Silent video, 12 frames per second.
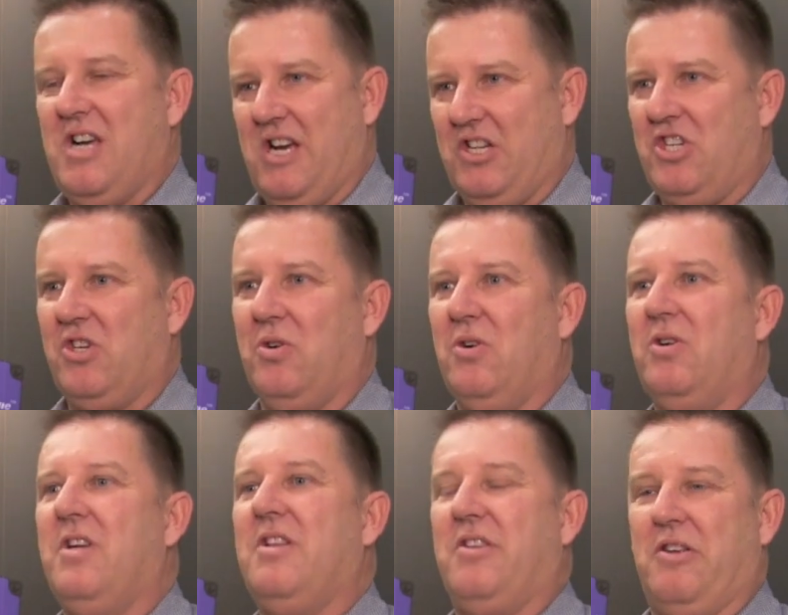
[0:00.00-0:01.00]
and ensure
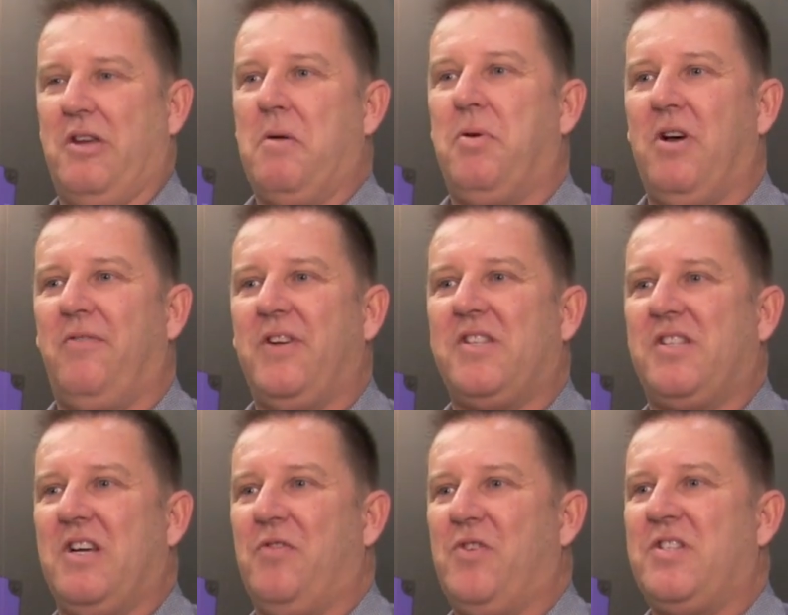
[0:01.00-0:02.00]
that you get perfect
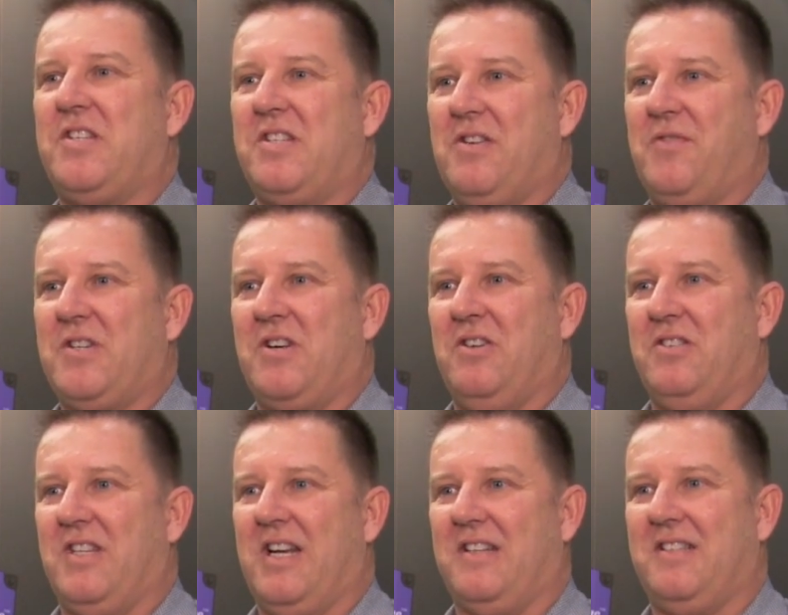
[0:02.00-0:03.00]
surface-to-surface
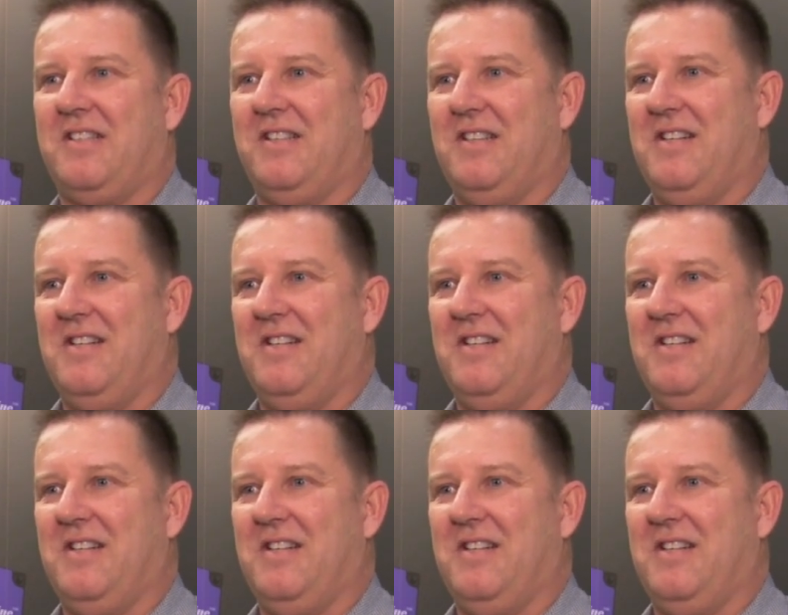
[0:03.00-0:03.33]
contact.